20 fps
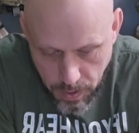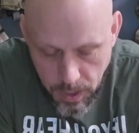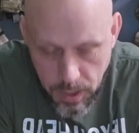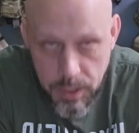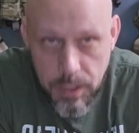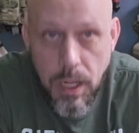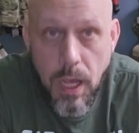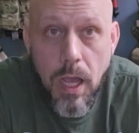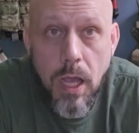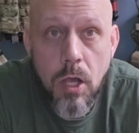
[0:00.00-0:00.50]

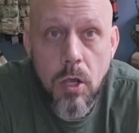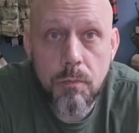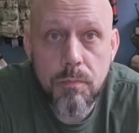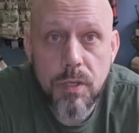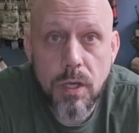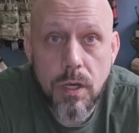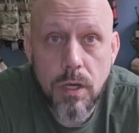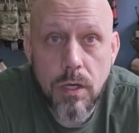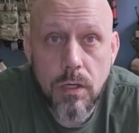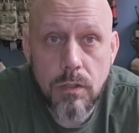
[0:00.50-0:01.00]
And I hope
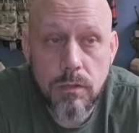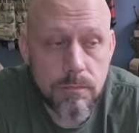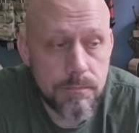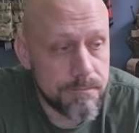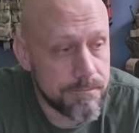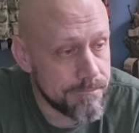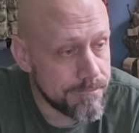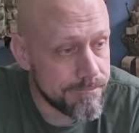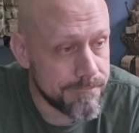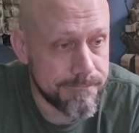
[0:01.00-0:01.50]
y'all
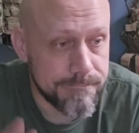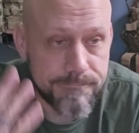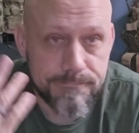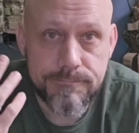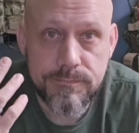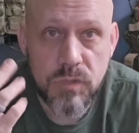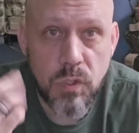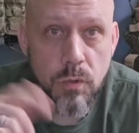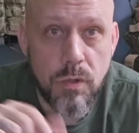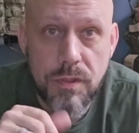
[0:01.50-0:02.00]

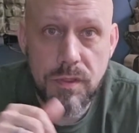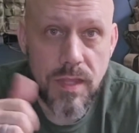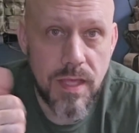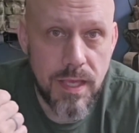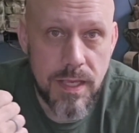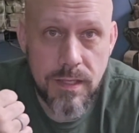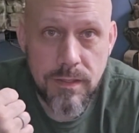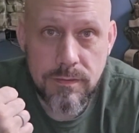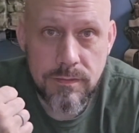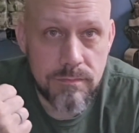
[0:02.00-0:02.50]
do the
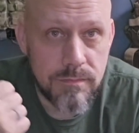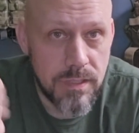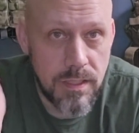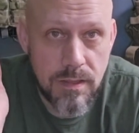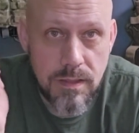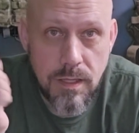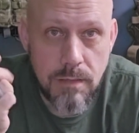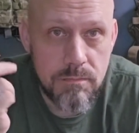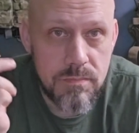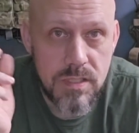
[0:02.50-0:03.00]
thing, the
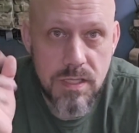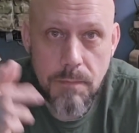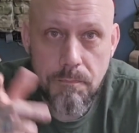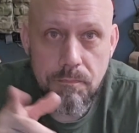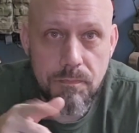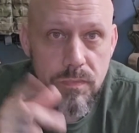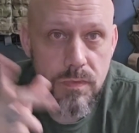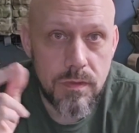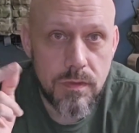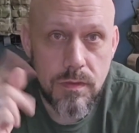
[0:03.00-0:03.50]
thumbs
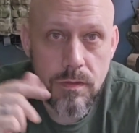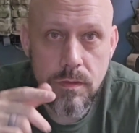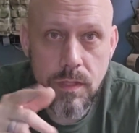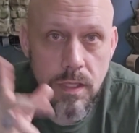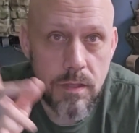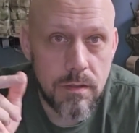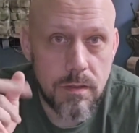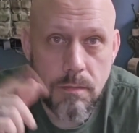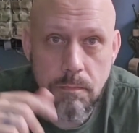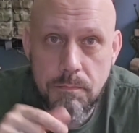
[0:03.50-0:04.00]
up,
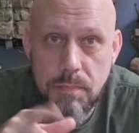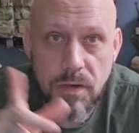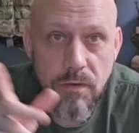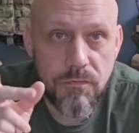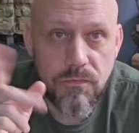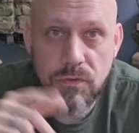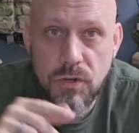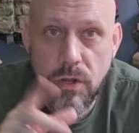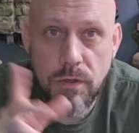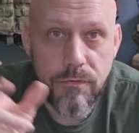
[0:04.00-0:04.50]
hit the bell
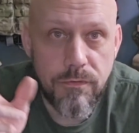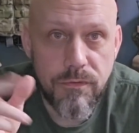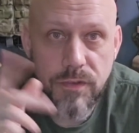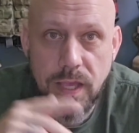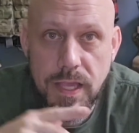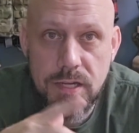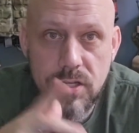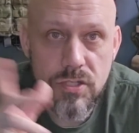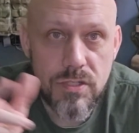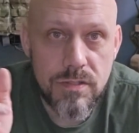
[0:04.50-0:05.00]
for
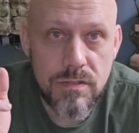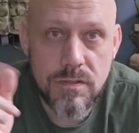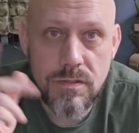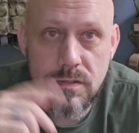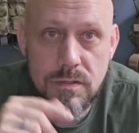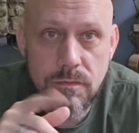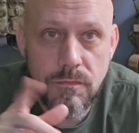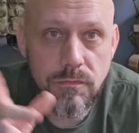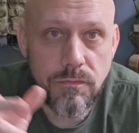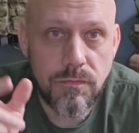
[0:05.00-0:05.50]

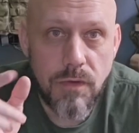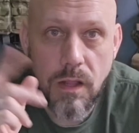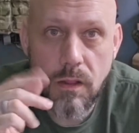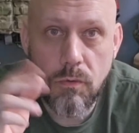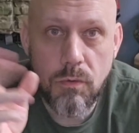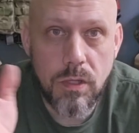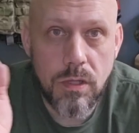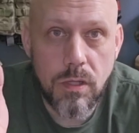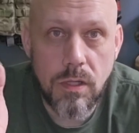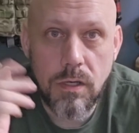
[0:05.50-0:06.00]
notifications, and
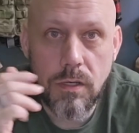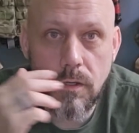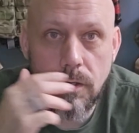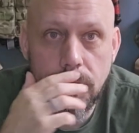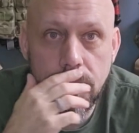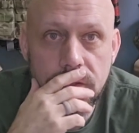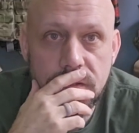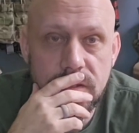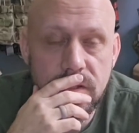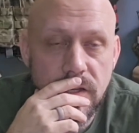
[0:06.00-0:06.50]
follow
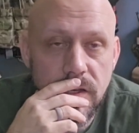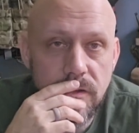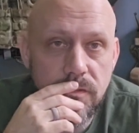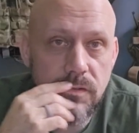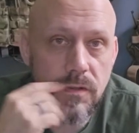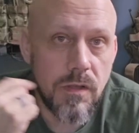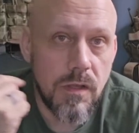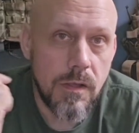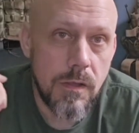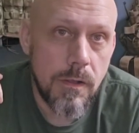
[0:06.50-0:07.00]
along and
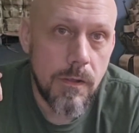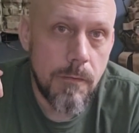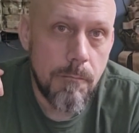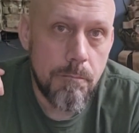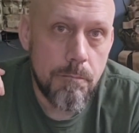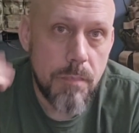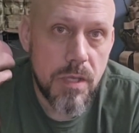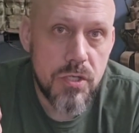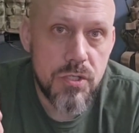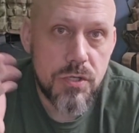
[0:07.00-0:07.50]
stuff.
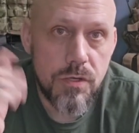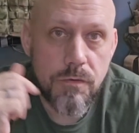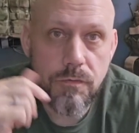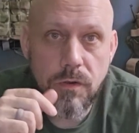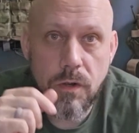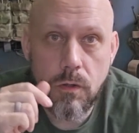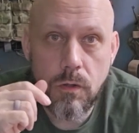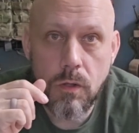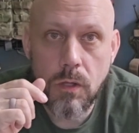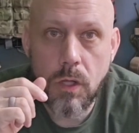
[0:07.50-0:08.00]
Make sure you're
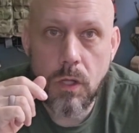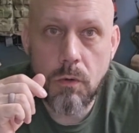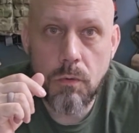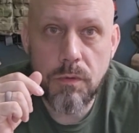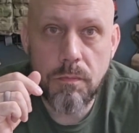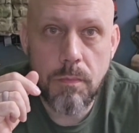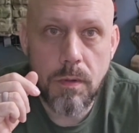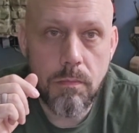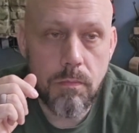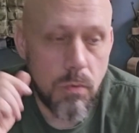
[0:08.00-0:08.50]
following along
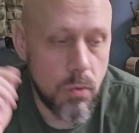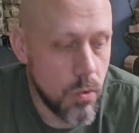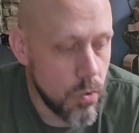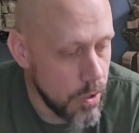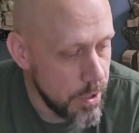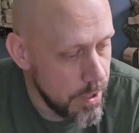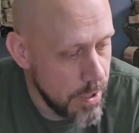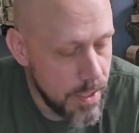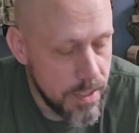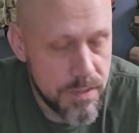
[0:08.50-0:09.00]
with my
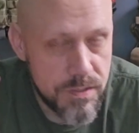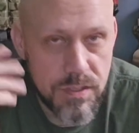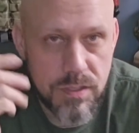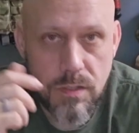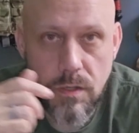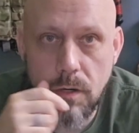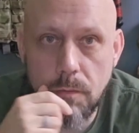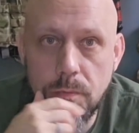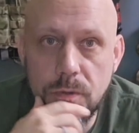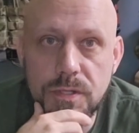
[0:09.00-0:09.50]
boy,
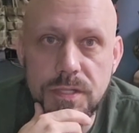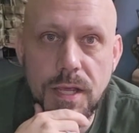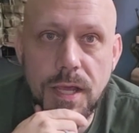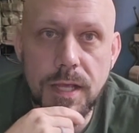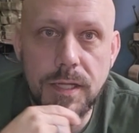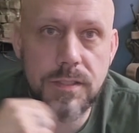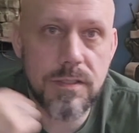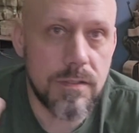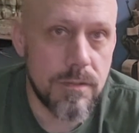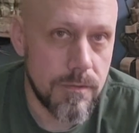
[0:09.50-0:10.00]
ACR
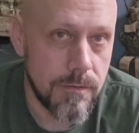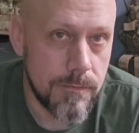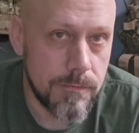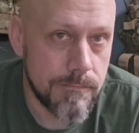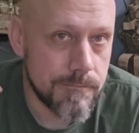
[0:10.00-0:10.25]
Protect.